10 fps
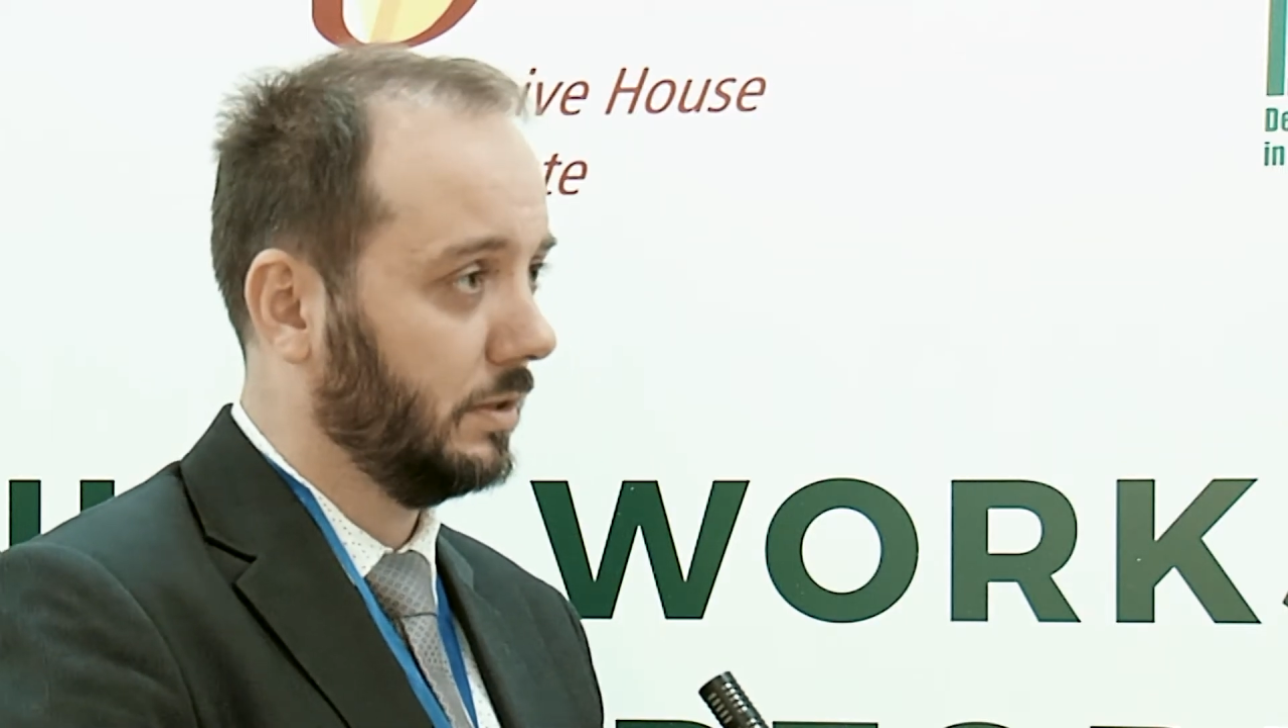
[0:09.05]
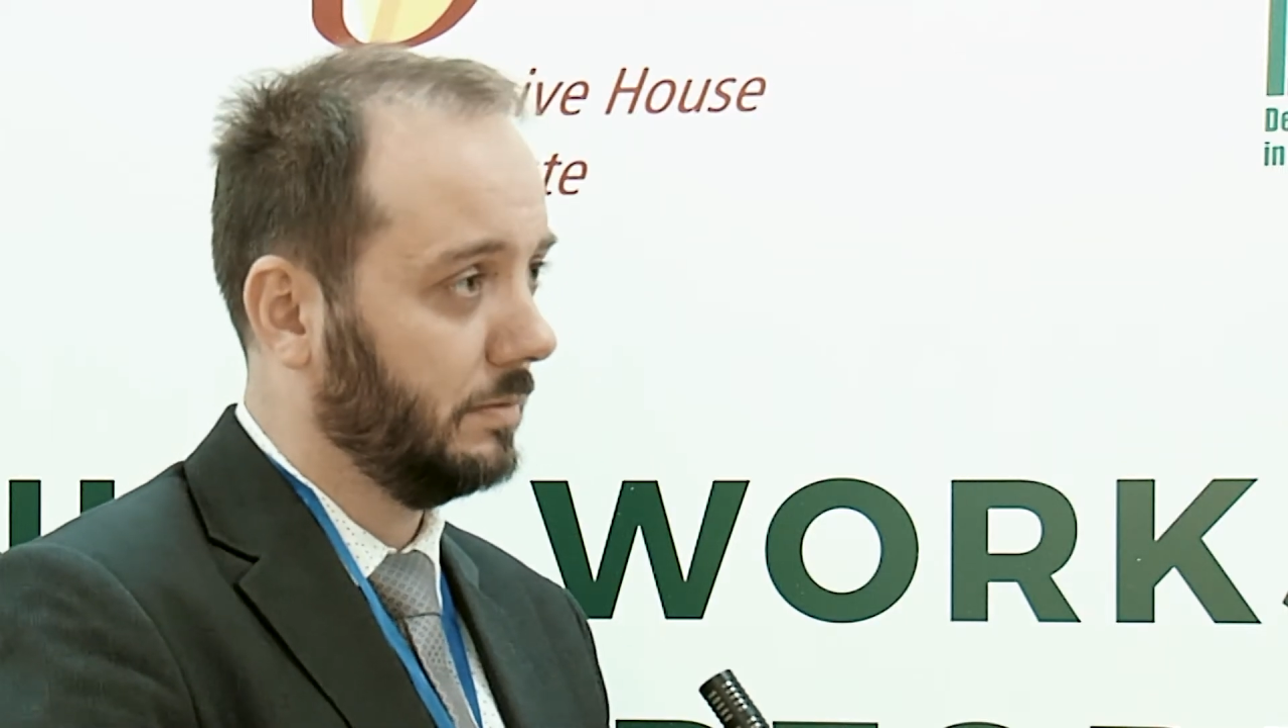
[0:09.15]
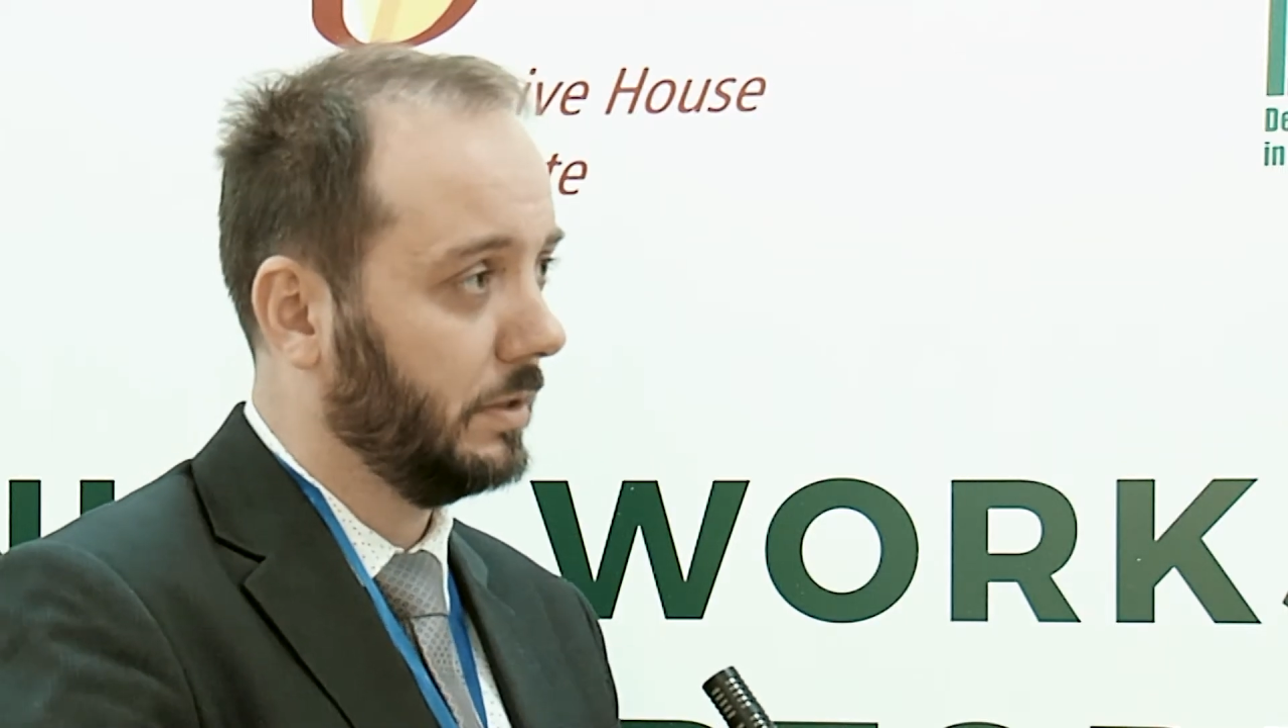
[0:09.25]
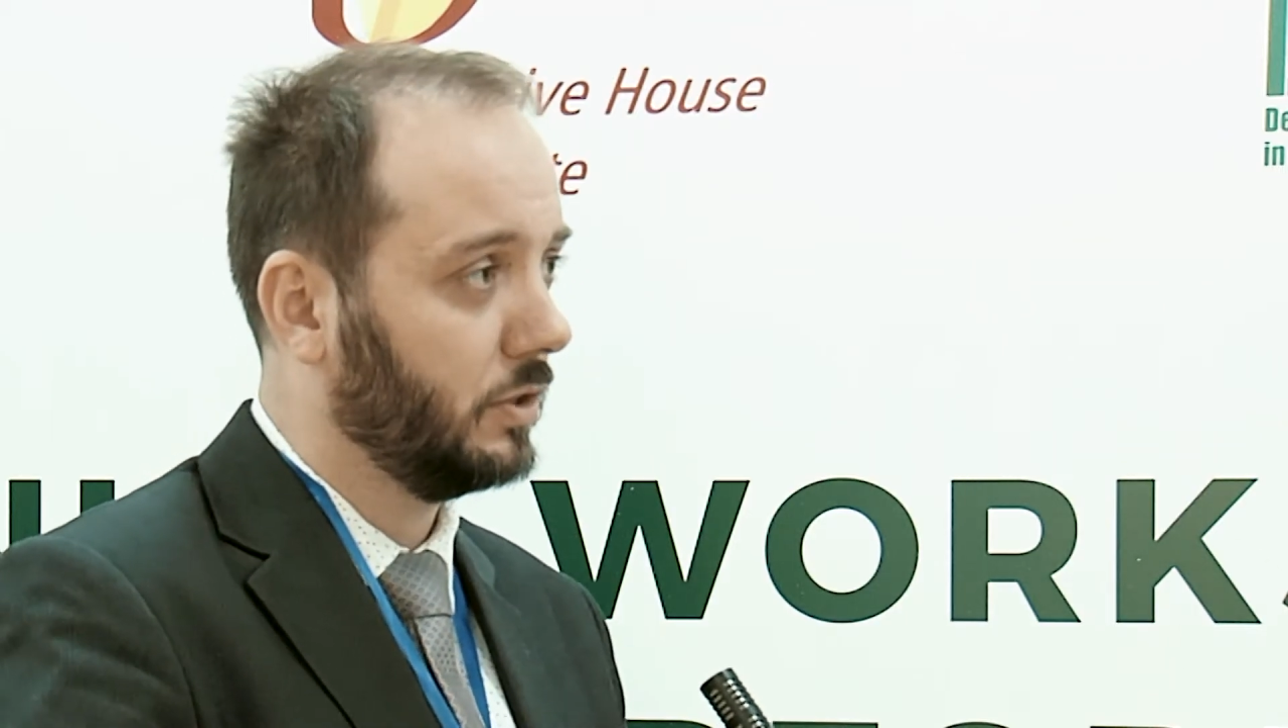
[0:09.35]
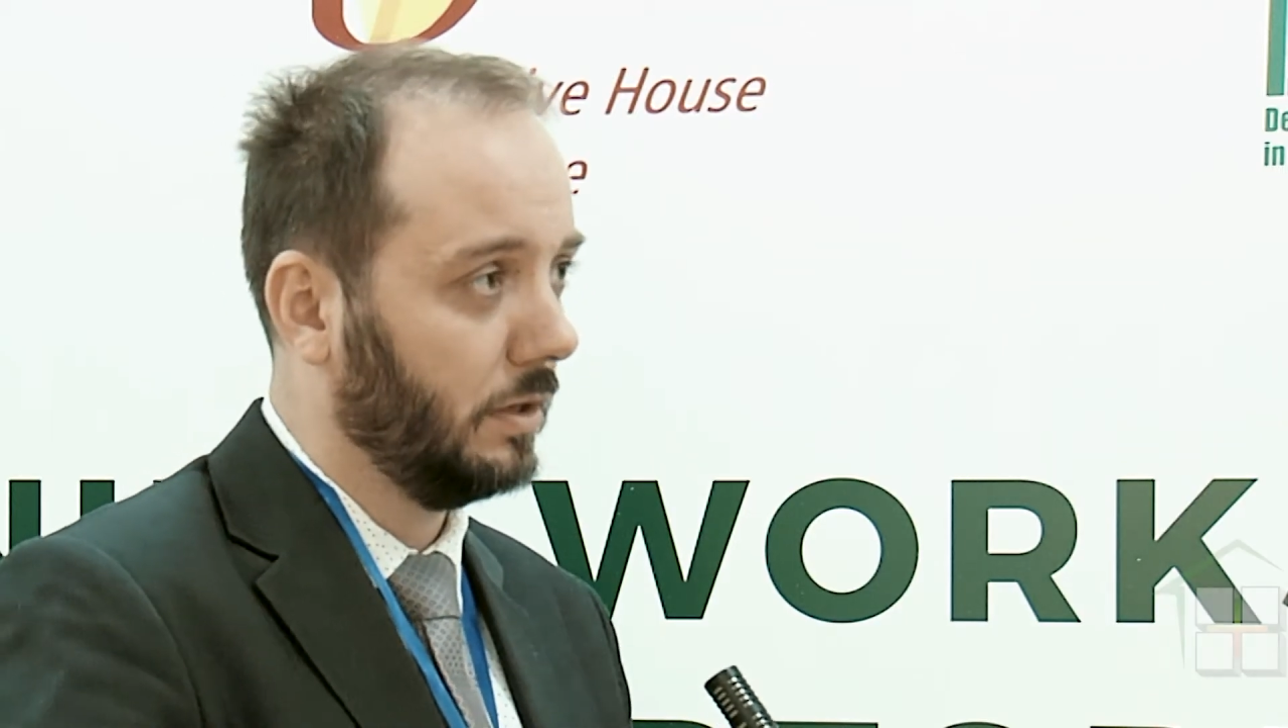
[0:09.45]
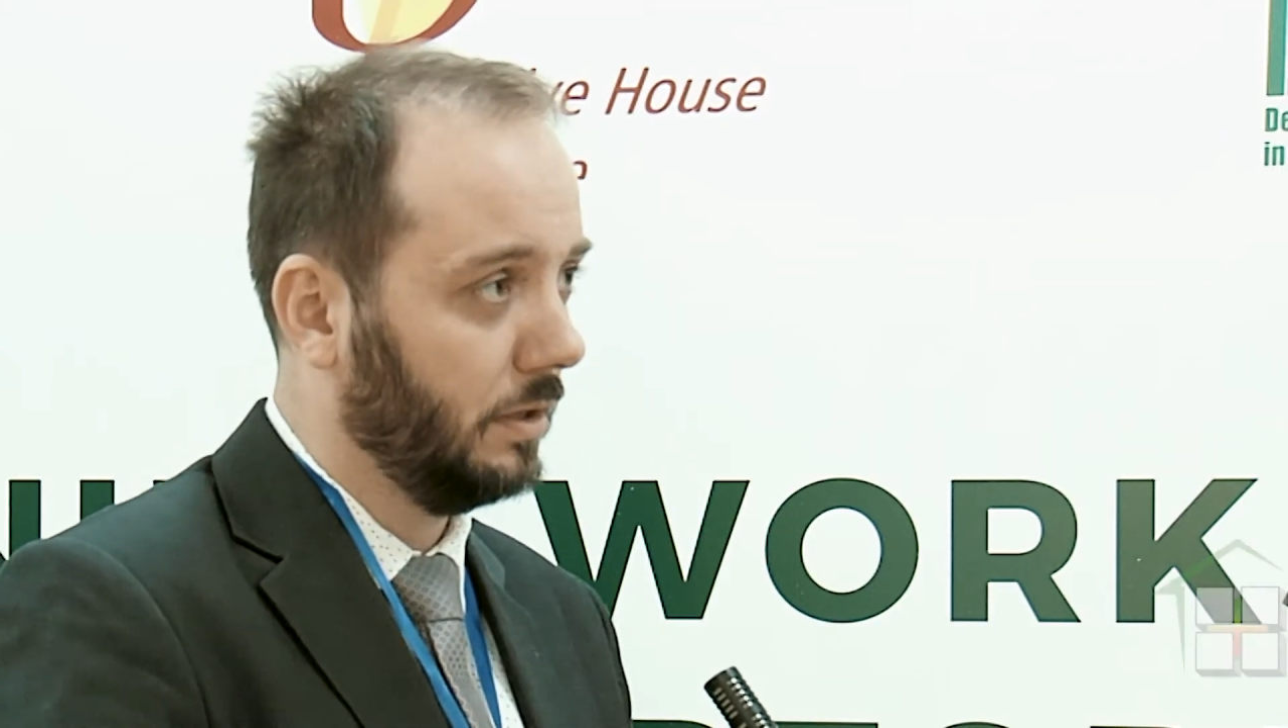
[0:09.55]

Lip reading: especially